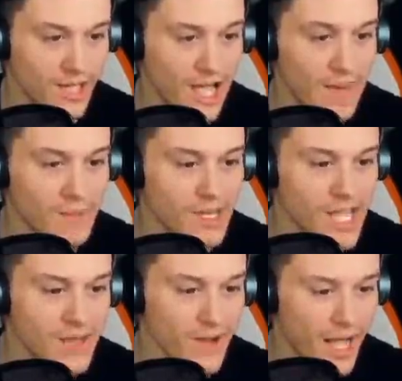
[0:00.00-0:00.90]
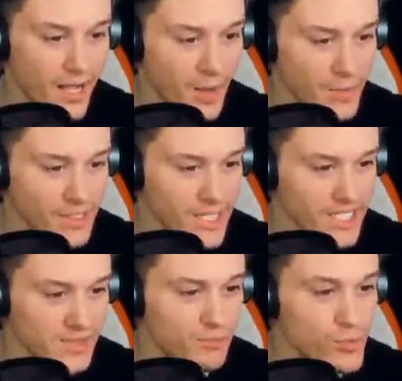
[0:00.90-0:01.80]
I'm Levi up in
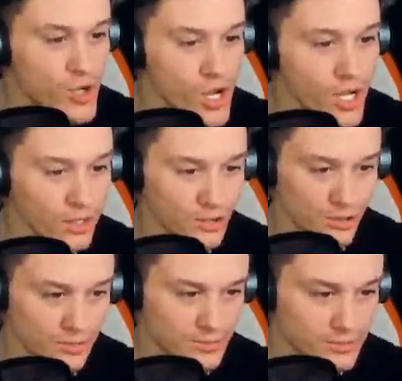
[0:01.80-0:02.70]
this bitch.